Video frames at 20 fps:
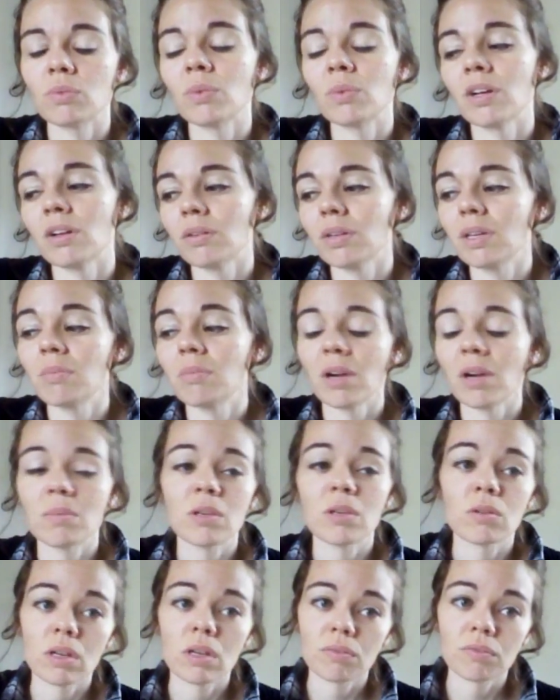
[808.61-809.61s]
well, it might
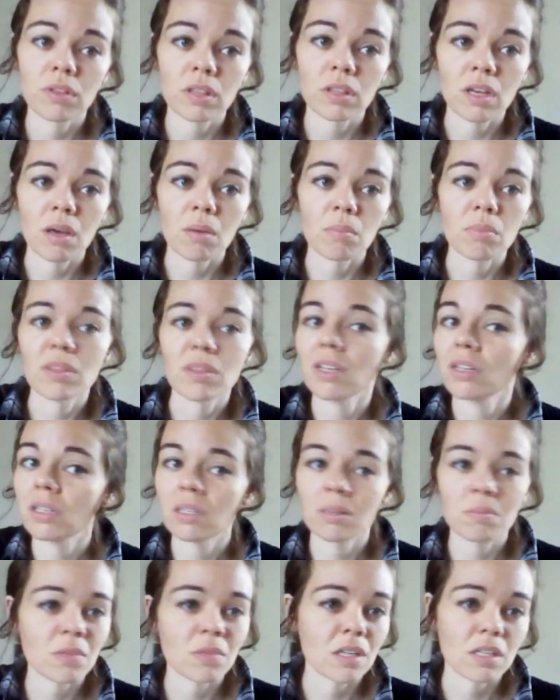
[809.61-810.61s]
be great for them, but that
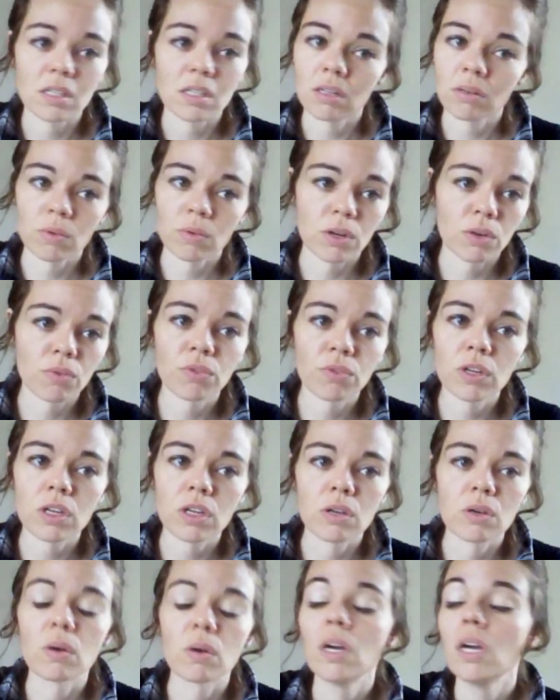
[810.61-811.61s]
doesn't mean it's going to work for
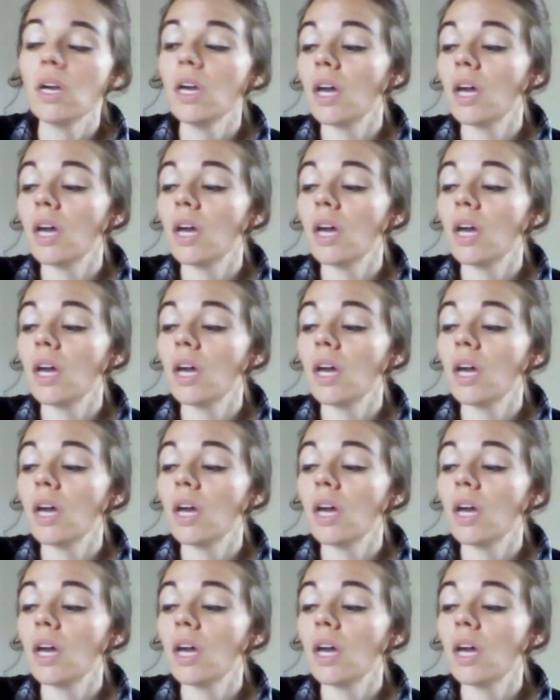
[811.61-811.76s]
you.